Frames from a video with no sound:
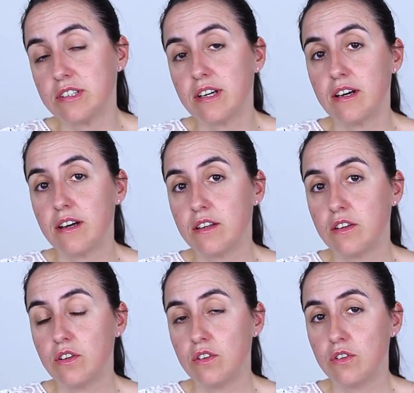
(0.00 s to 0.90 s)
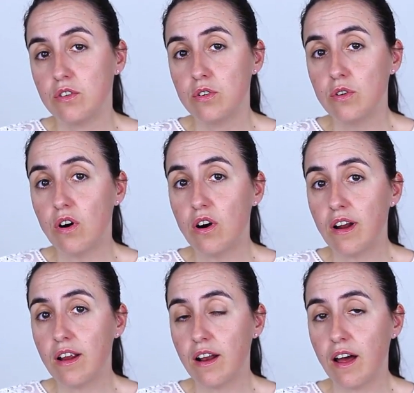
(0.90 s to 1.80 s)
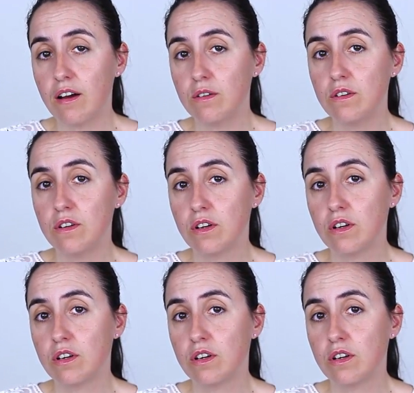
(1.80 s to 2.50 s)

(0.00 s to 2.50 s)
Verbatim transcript: Uh, you are allowed